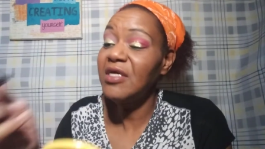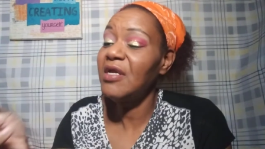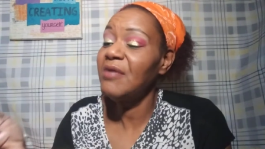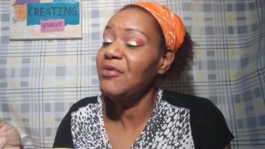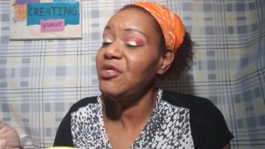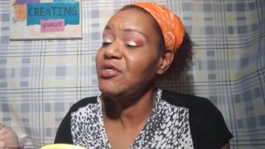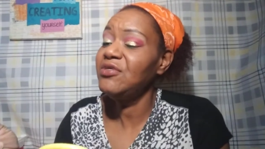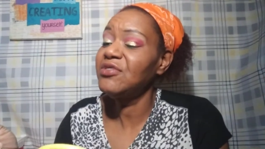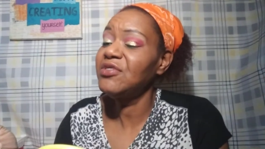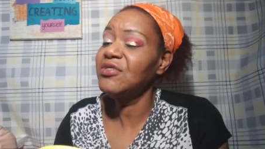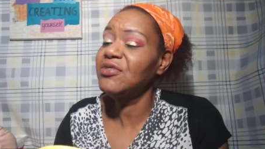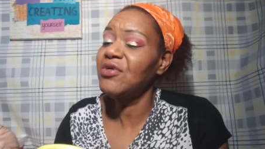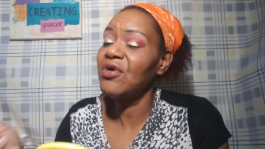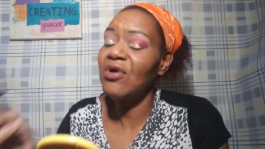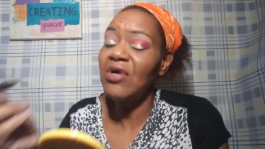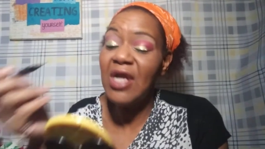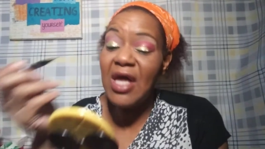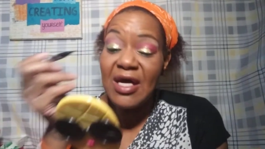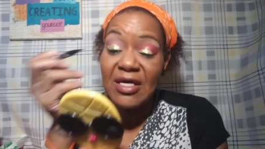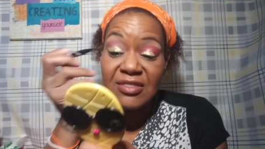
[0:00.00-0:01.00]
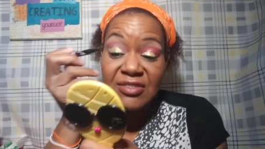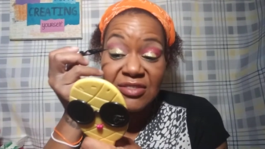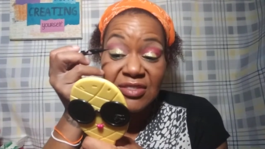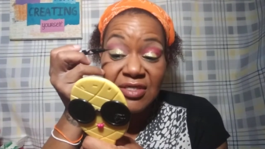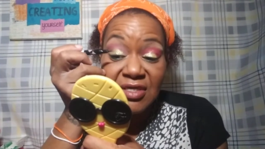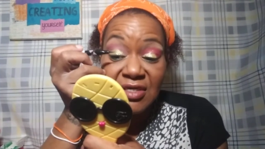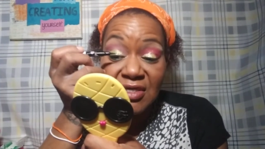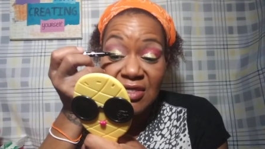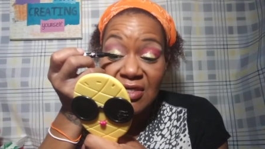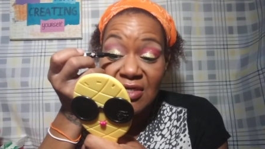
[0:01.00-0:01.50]
And I'm going to use this Girl Out
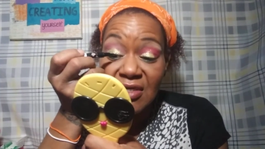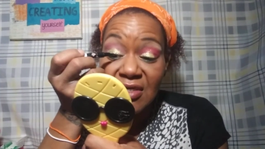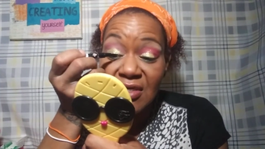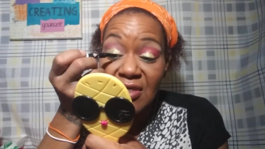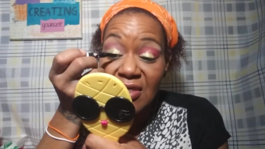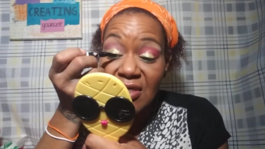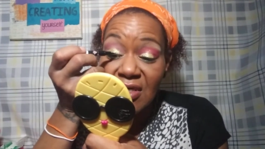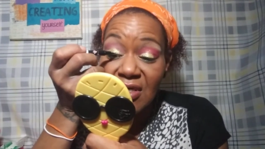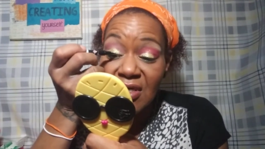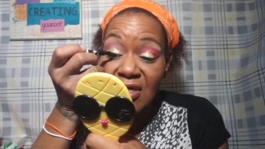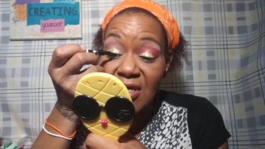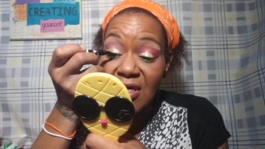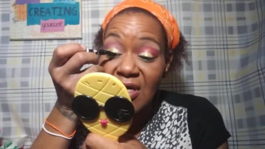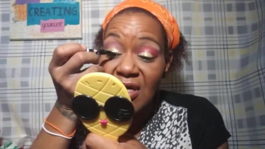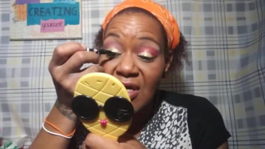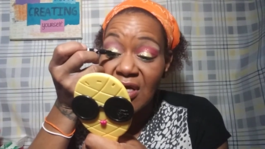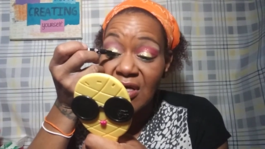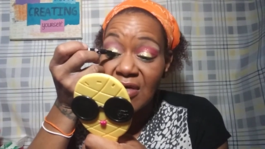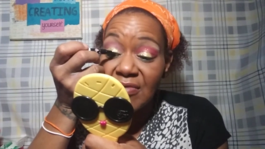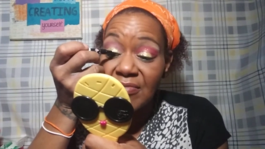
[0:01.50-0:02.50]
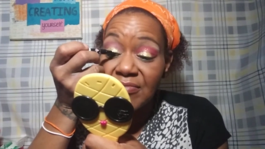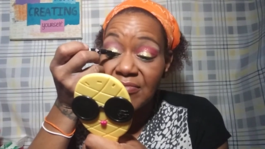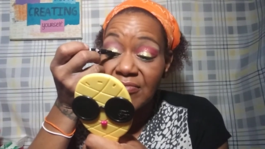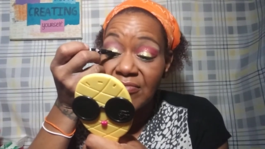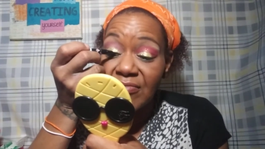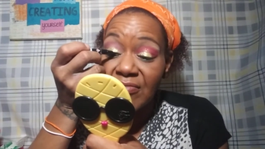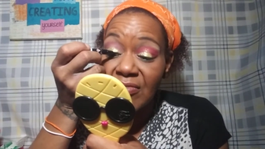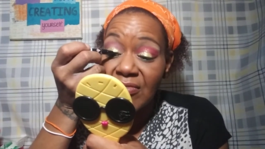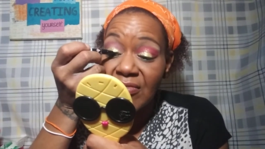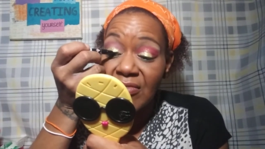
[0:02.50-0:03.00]
stick because
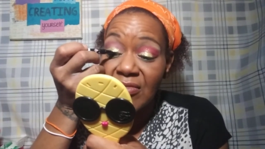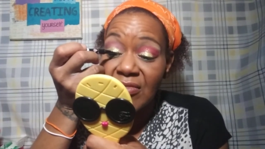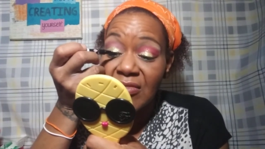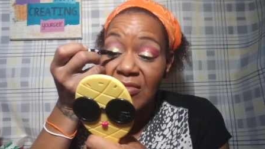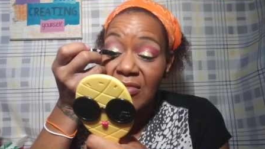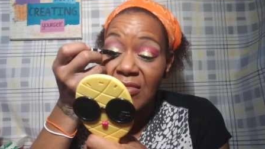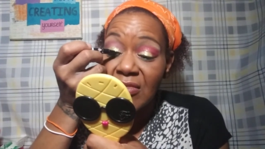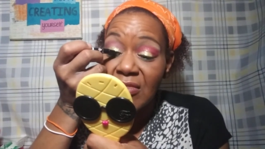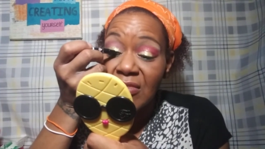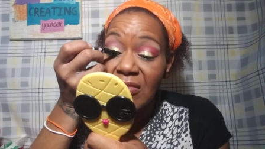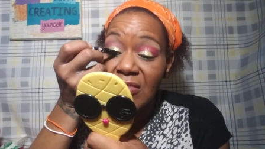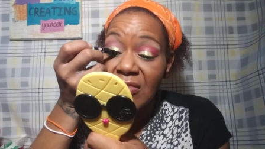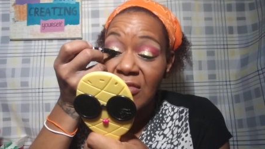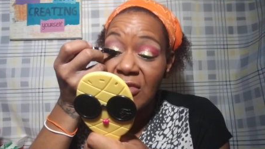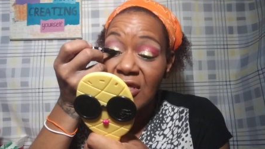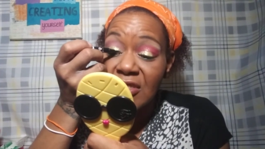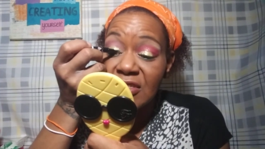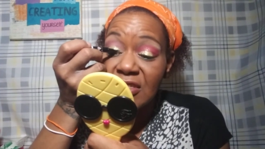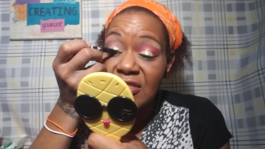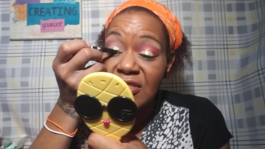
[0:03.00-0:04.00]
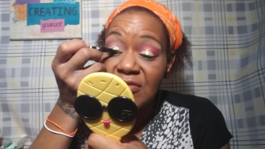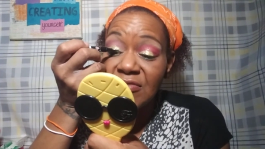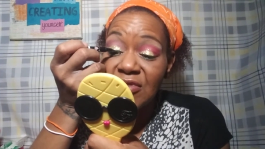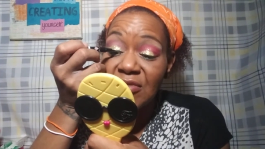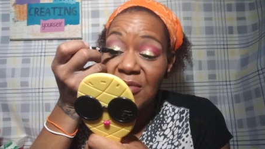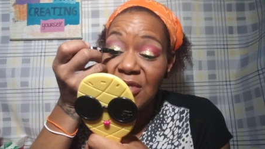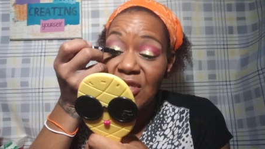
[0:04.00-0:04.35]
um, this seems to be